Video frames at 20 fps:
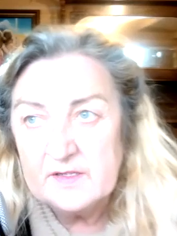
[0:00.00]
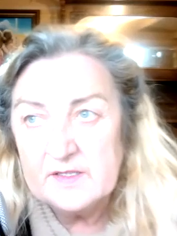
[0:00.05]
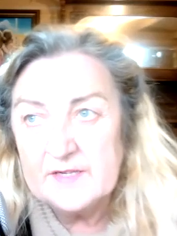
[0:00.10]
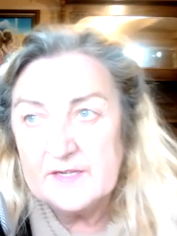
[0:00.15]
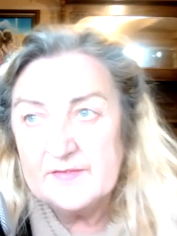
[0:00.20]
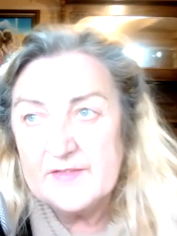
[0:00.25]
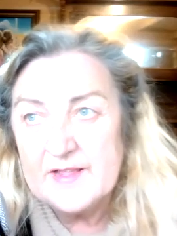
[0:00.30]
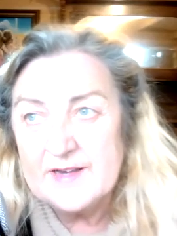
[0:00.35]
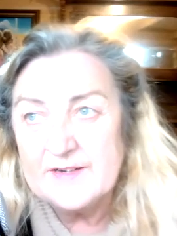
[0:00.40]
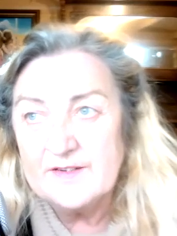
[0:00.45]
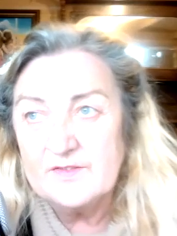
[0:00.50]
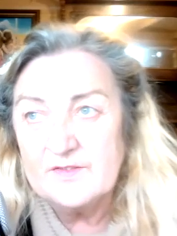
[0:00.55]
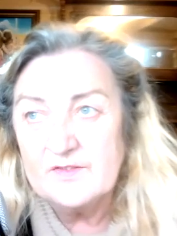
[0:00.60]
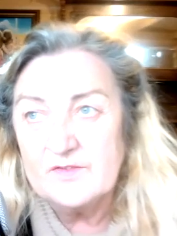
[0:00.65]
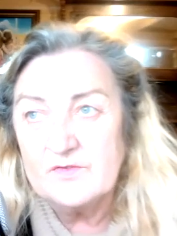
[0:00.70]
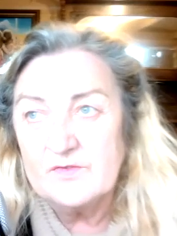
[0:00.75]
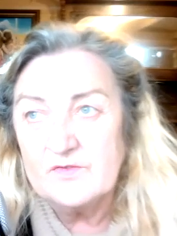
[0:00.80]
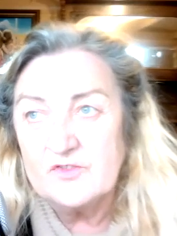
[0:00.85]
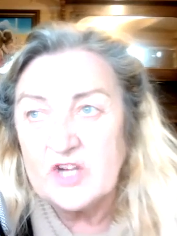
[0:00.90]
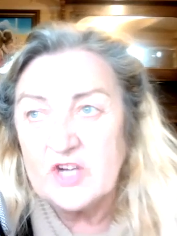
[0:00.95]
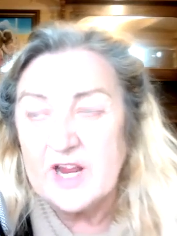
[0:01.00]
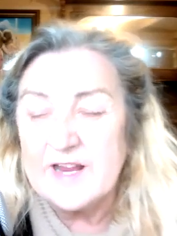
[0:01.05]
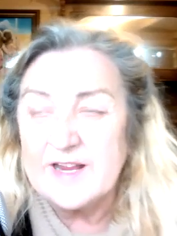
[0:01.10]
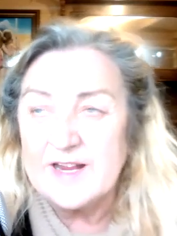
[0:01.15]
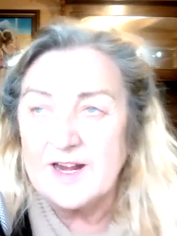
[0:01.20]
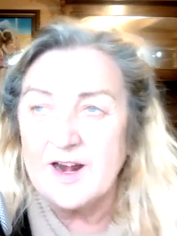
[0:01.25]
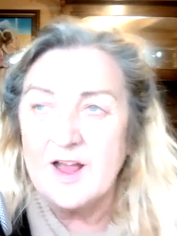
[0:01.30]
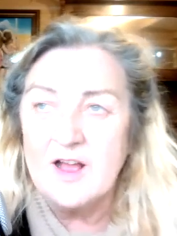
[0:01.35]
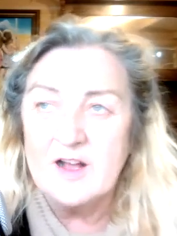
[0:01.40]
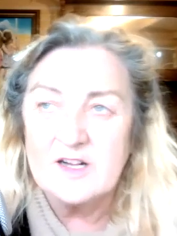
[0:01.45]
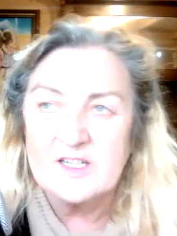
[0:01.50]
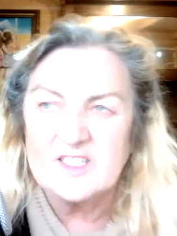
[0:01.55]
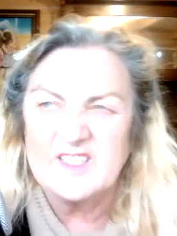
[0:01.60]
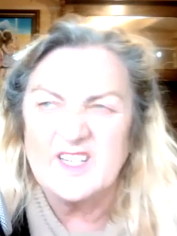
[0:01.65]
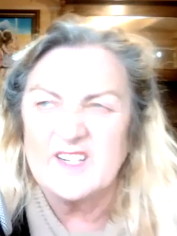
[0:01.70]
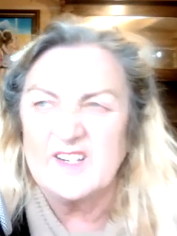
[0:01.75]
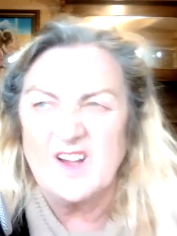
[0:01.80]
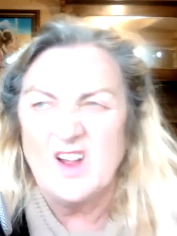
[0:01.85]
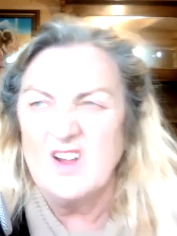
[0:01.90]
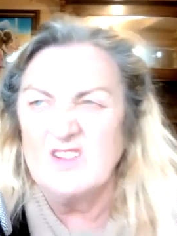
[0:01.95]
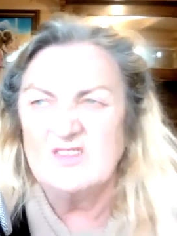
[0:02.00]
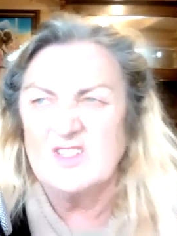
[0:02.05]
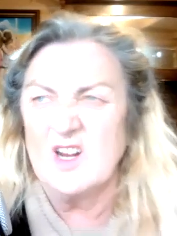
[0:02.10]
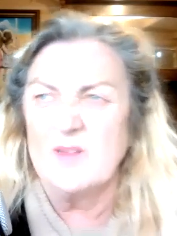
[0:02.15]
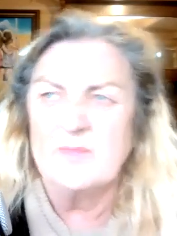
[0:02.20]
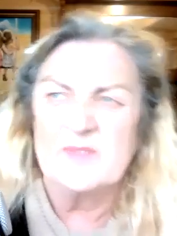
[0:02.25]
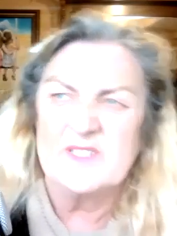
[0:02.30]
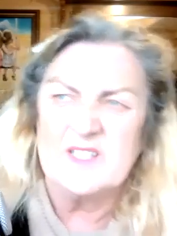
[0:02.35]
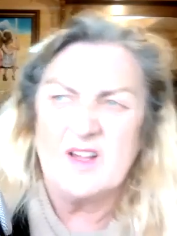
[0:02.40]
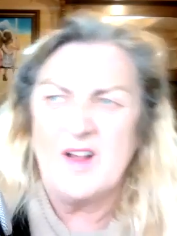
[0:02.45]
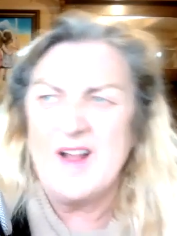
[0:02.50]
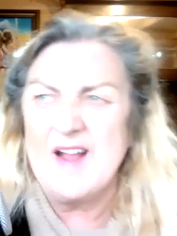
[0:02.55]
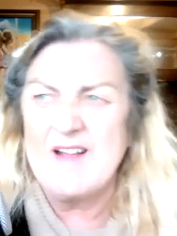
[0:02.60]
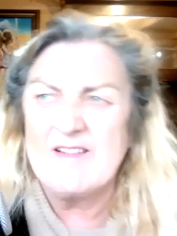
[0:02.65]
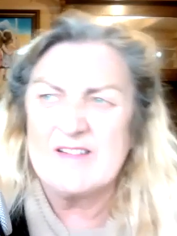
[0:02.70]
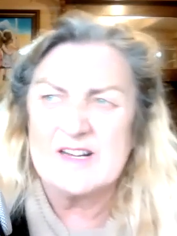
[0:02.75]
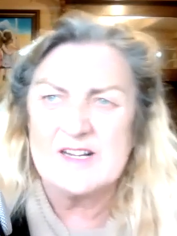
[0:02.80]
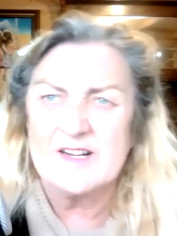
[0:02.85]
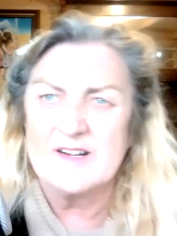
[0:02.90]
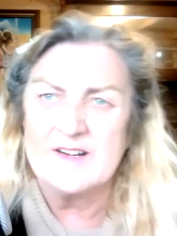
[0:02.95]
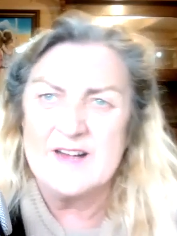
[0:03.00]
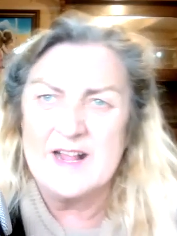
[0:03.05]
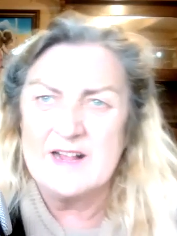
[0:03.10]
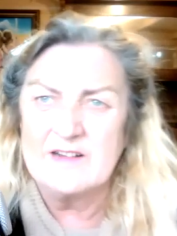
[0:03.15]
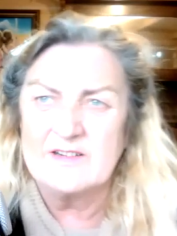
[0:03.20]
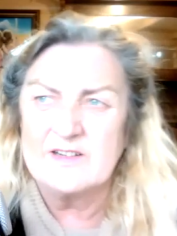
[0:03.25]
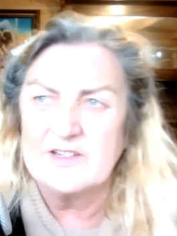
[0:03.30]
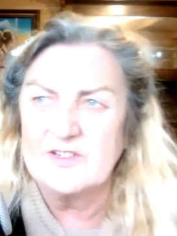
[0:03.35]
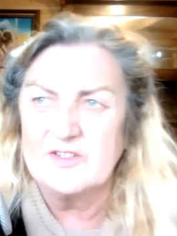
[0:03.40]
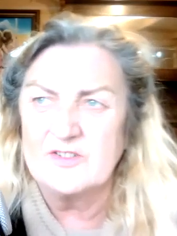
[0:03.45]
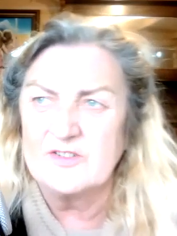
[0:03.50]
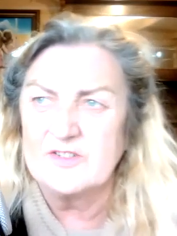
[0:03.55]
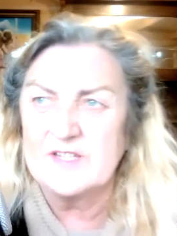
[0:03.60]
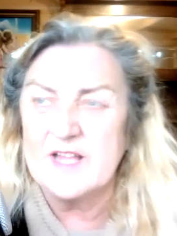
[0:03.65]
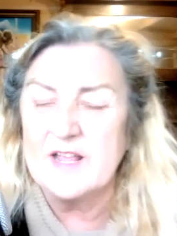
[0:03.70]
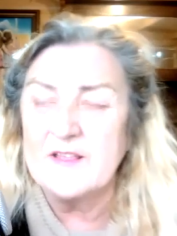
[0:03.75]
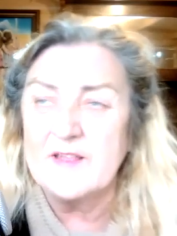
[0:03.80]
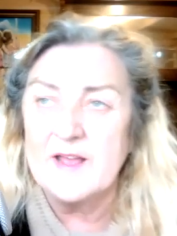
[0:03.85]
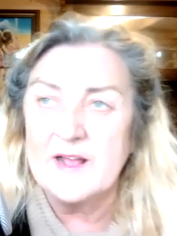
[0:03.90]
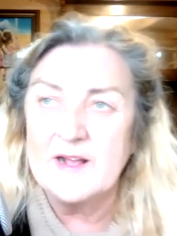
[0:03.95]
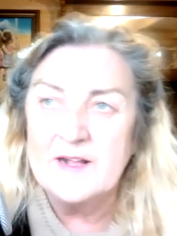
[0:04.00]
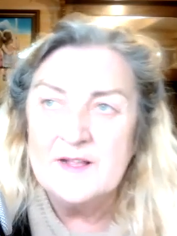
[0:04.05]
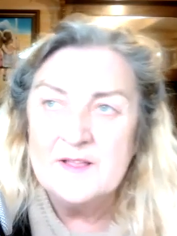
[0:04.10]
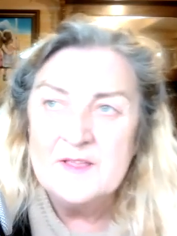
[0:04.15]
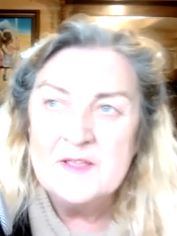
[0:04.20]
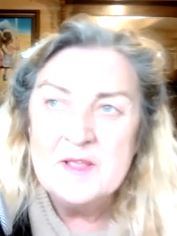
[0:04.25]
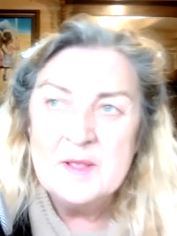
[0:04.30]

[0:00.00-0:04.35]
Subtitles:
and then Jake Clark said, "Oh, don't be so arrogant. How could you say that?"